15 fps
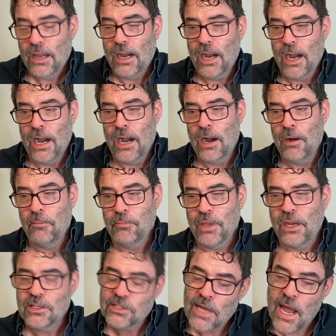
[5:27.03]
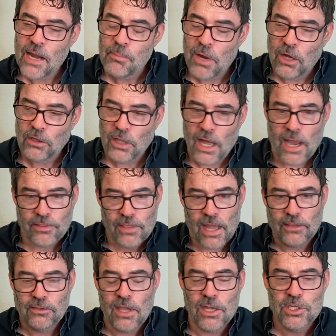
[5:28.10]
And it's kind of about like
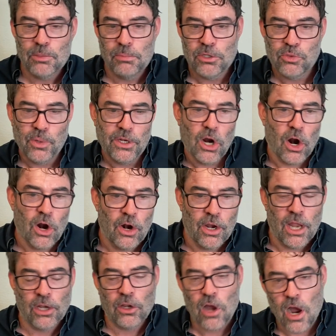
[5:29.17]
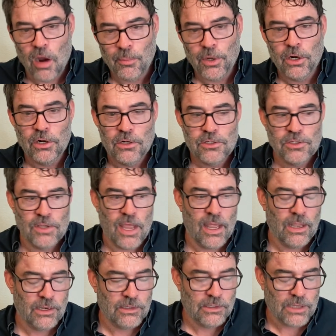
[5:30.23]
that tension between art and commerce
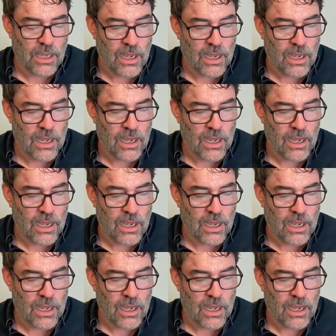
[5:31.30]
and